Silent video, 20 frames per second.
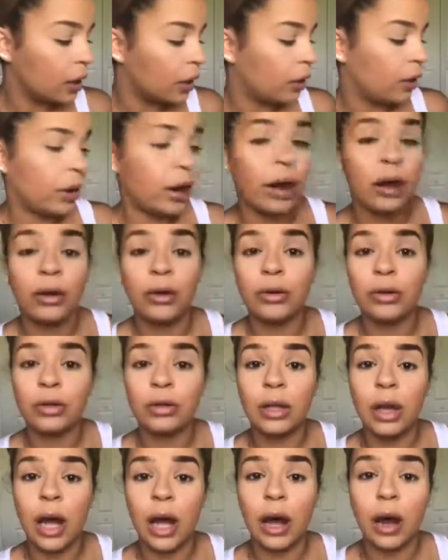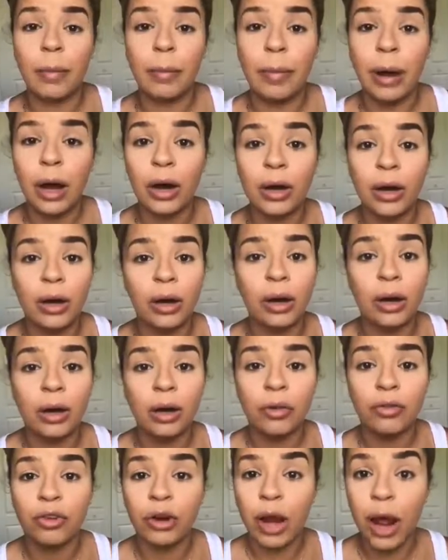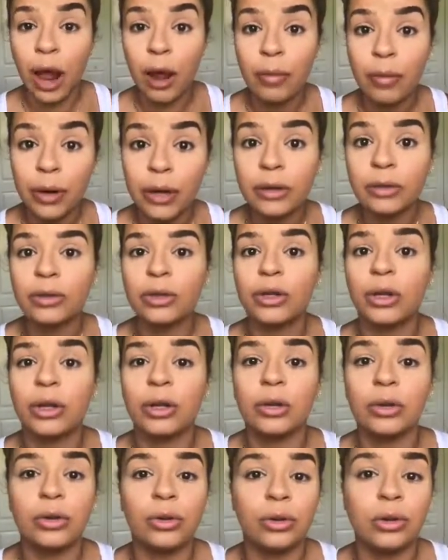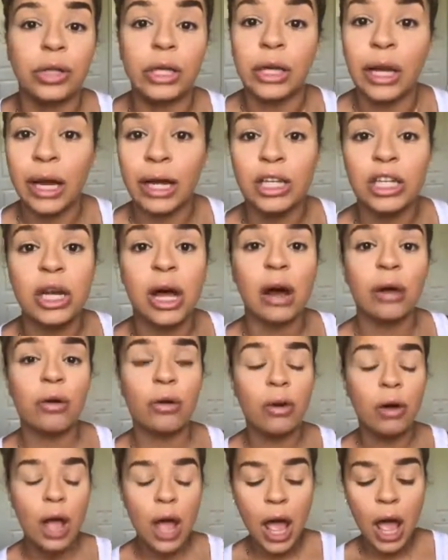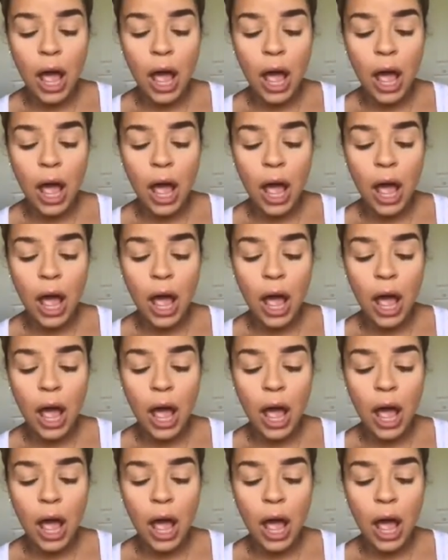You can use powder for eyebrows, so you can use an eyeshadow.